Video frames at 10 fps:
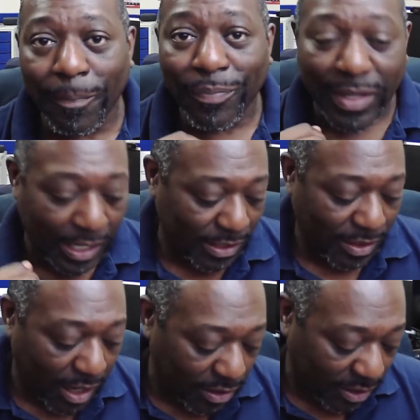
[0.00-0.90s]
it's
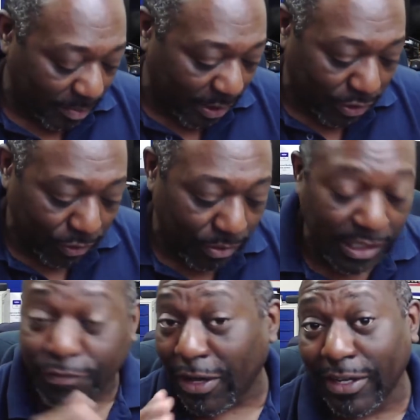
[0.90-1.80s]
asking me to, it's
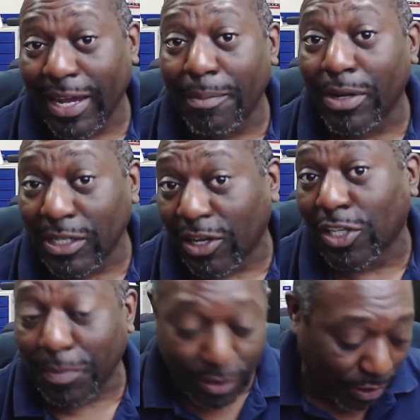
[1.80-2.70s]
found a camera and it's asking me
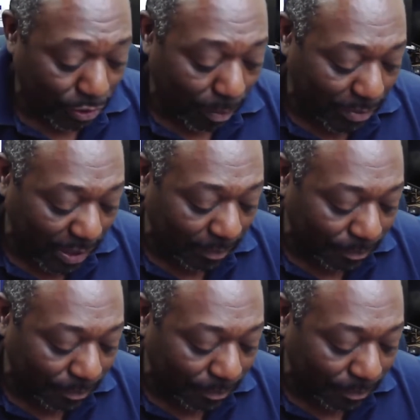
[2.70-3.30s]
to adopt it.